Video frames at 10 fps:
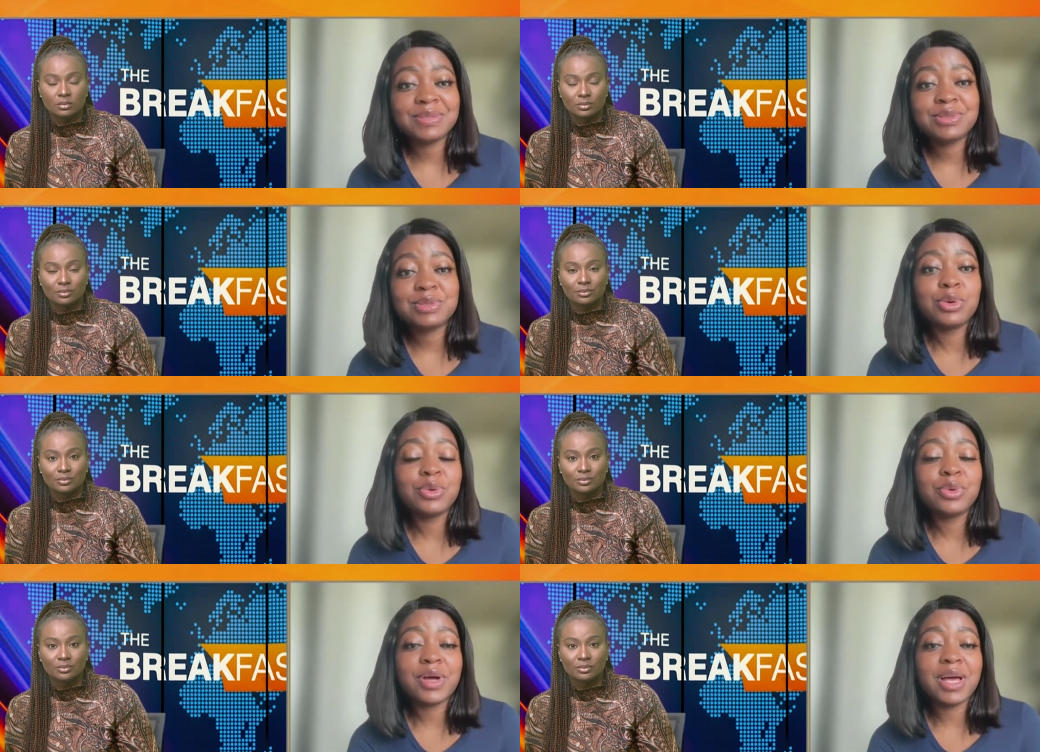Speaker 1: Mm.
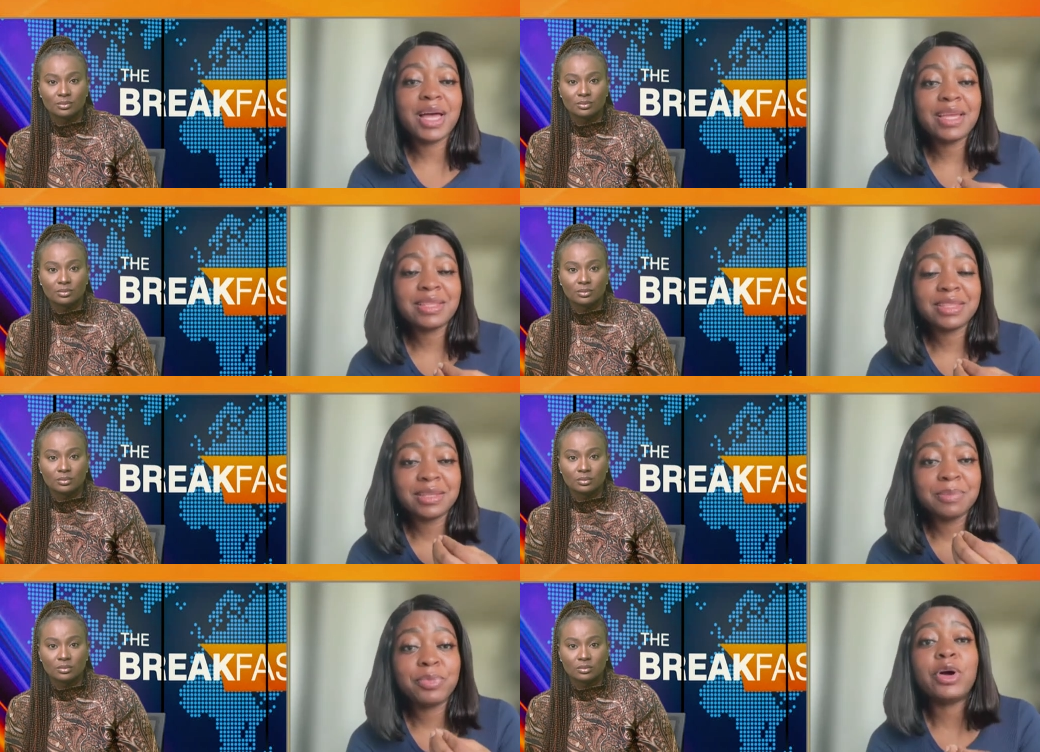So
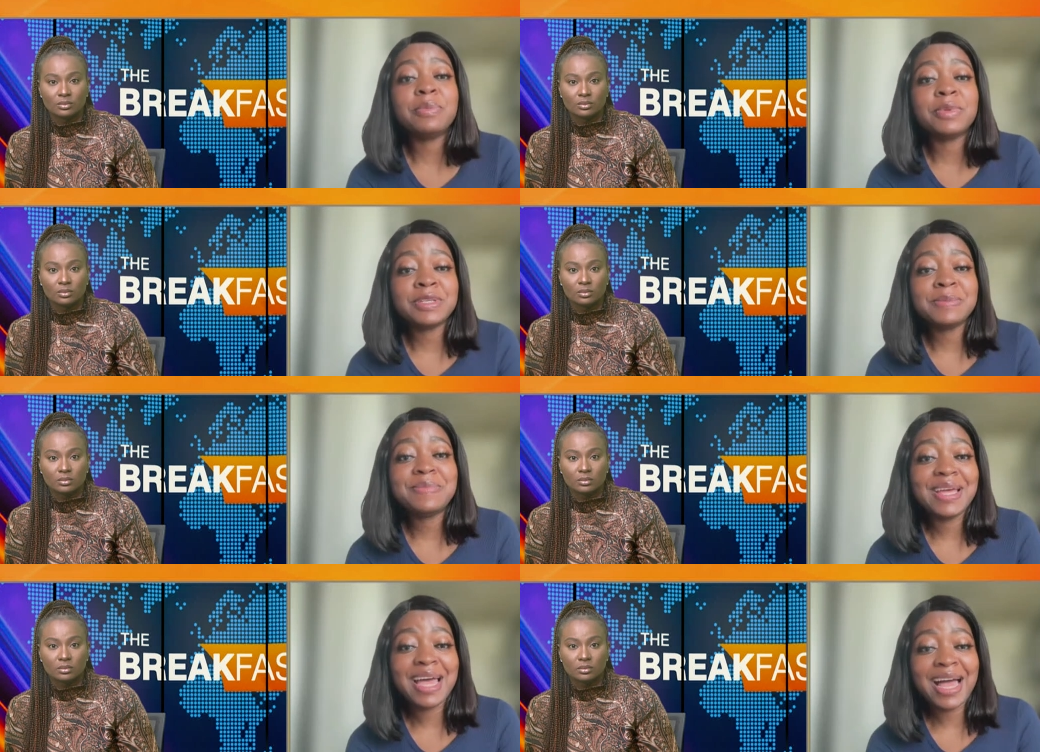the problem
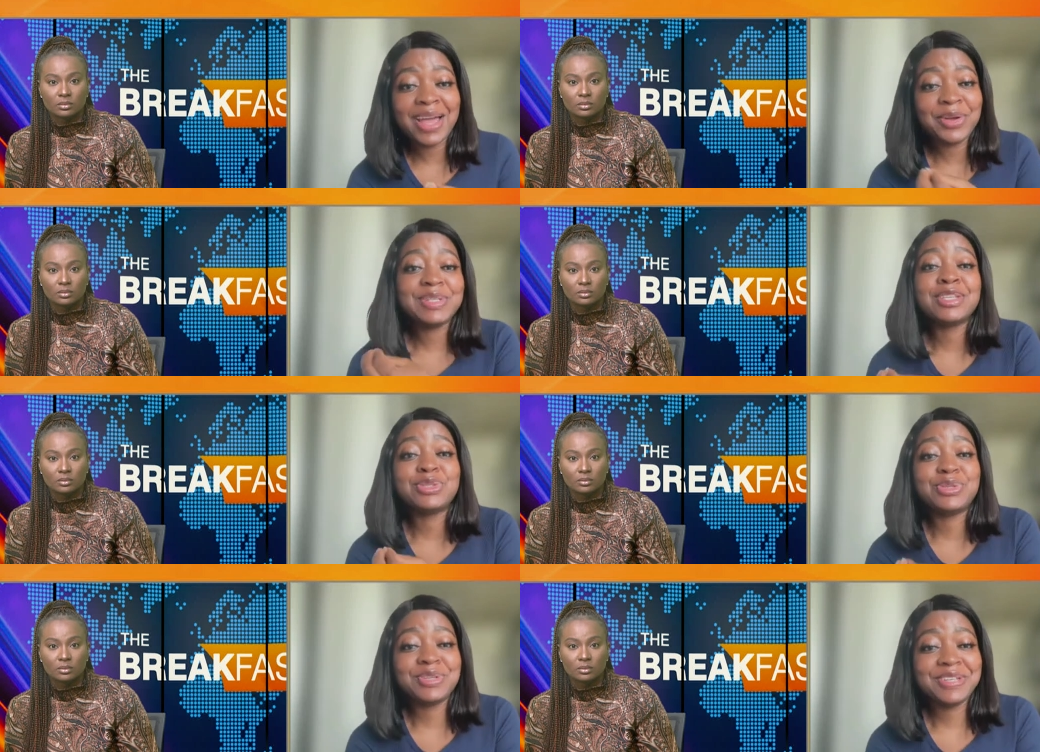I
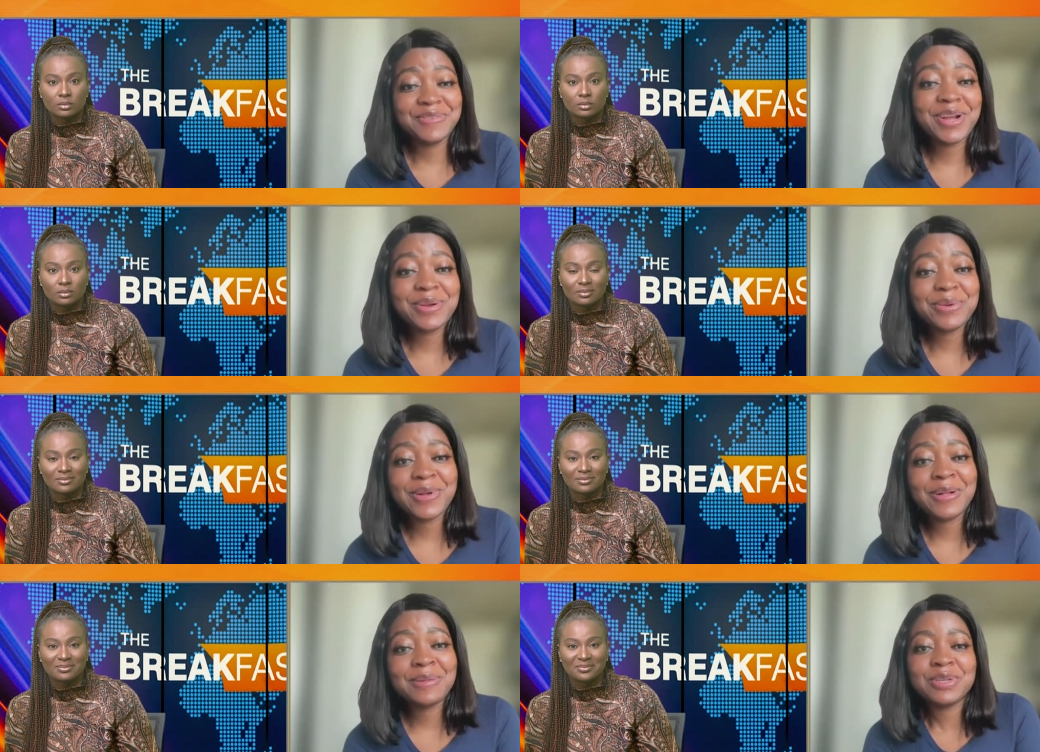understood it very
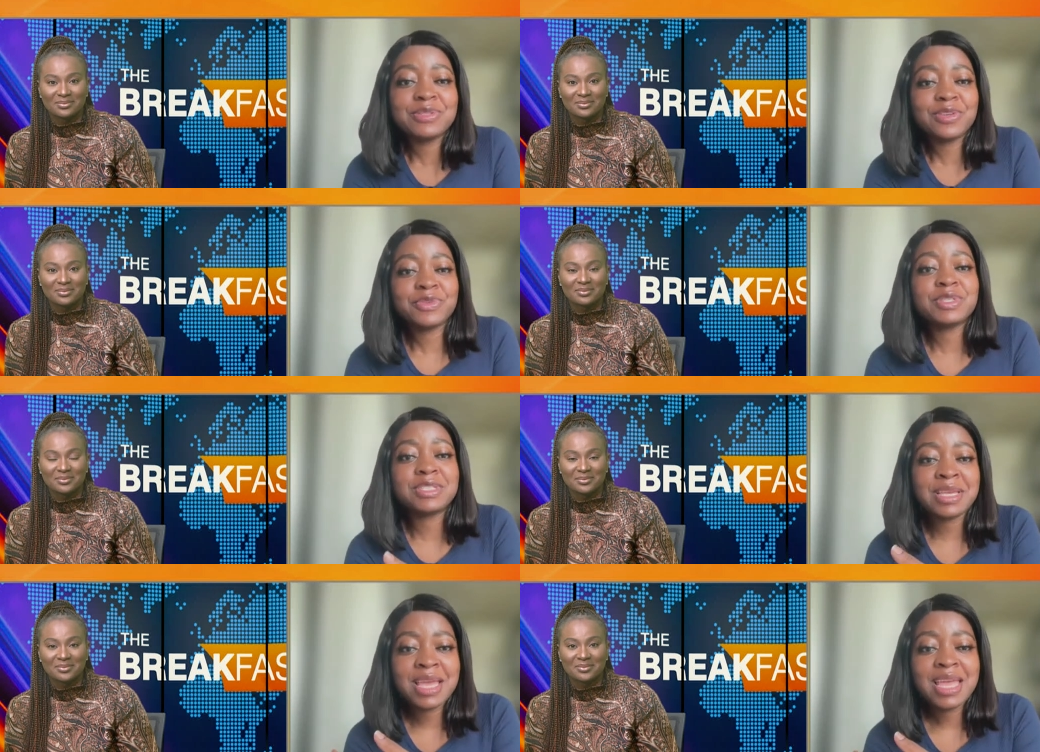well because
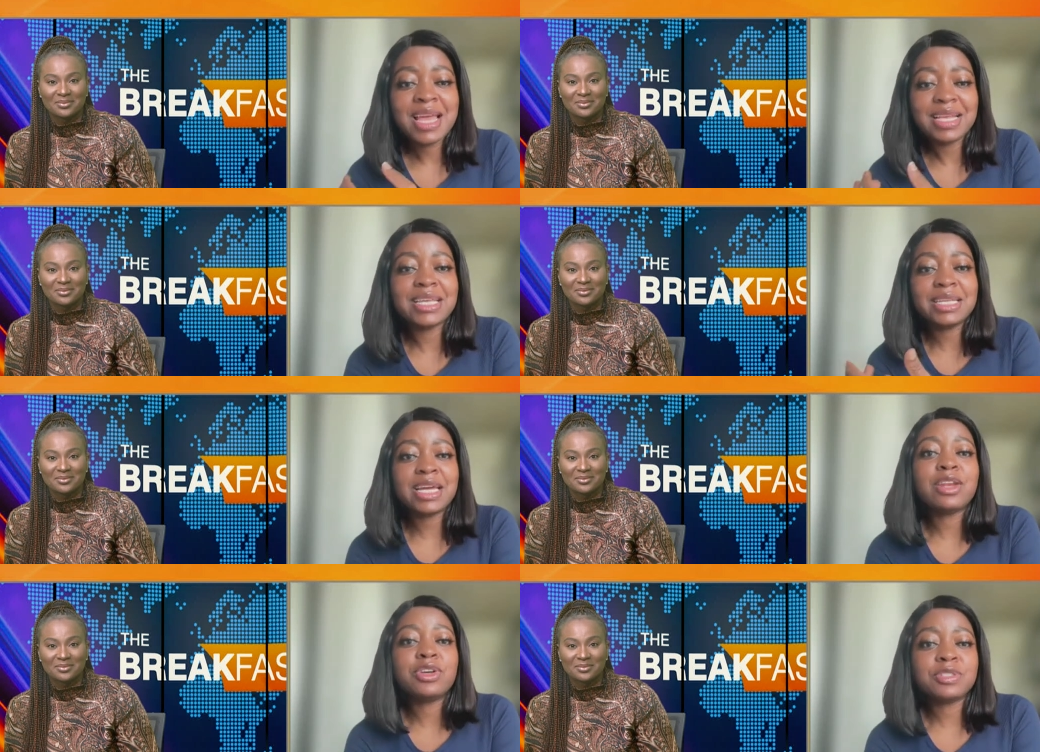obviously, as I said,
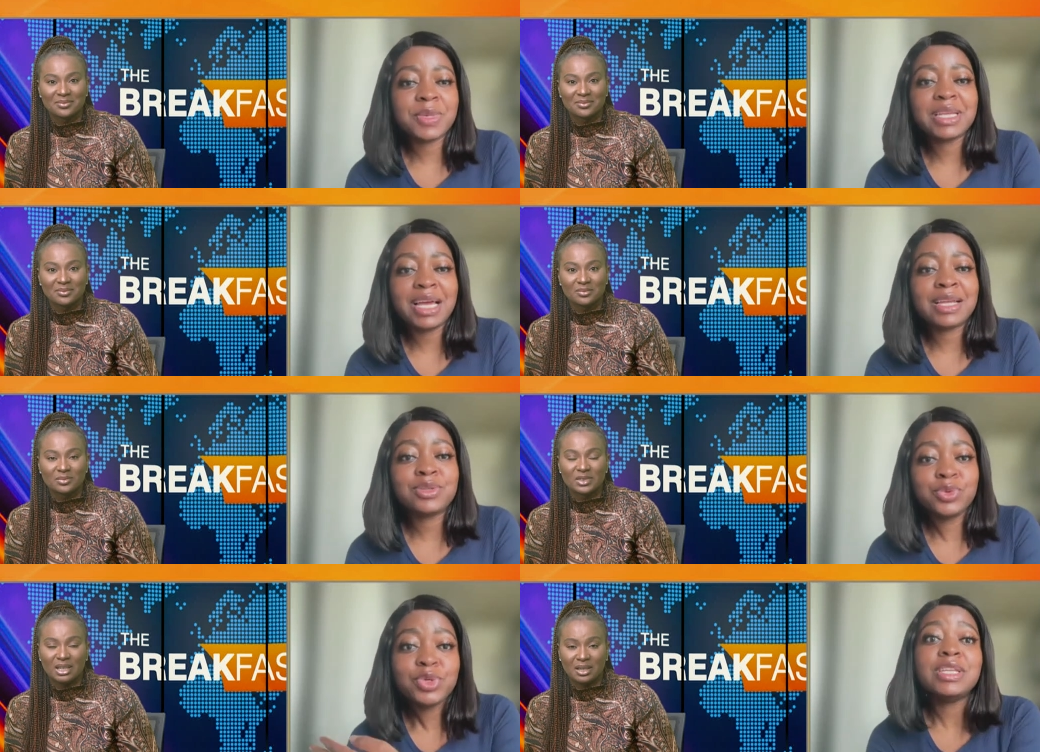I lost my dad
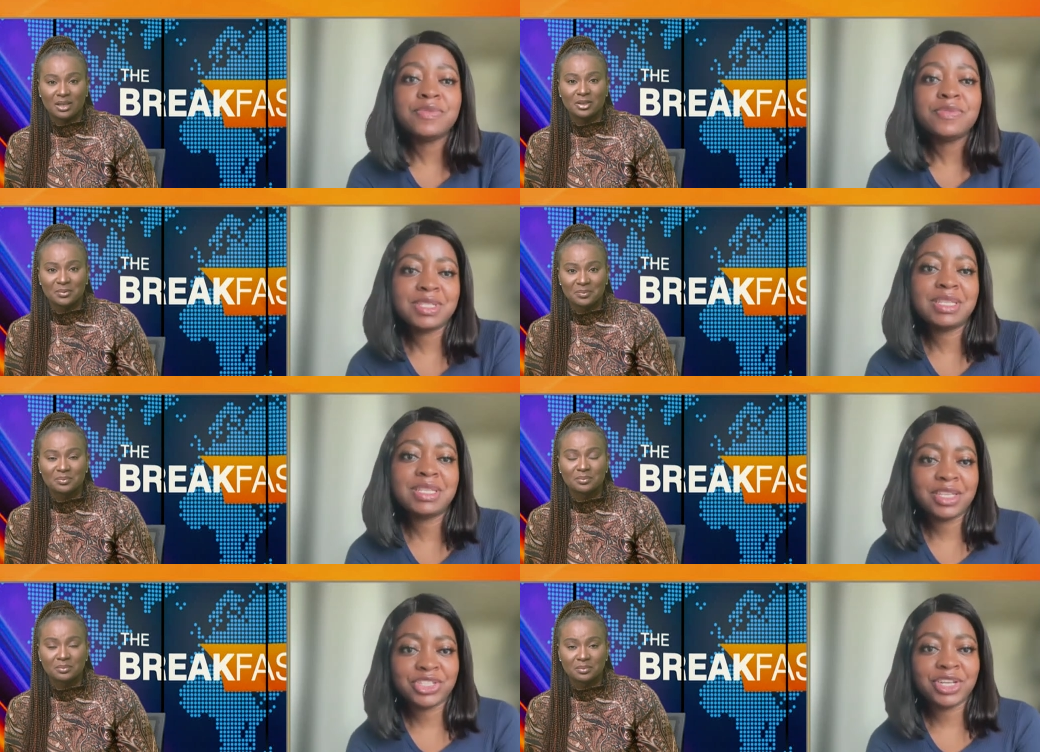who yeah. lived in
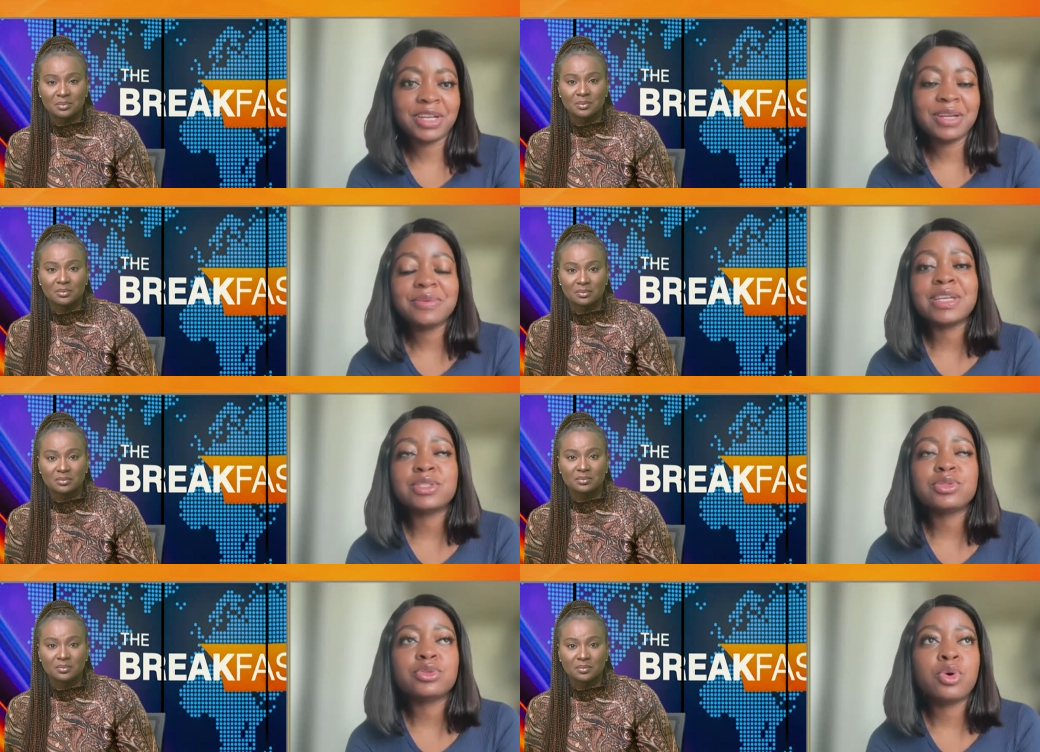Ilesha, right?
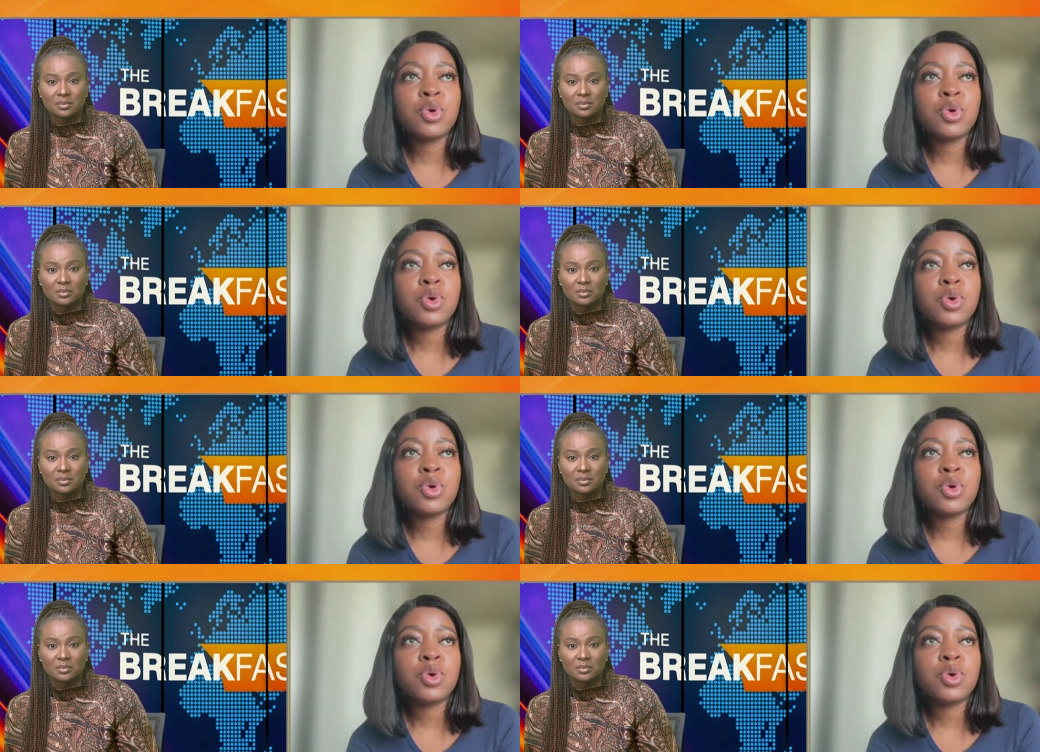So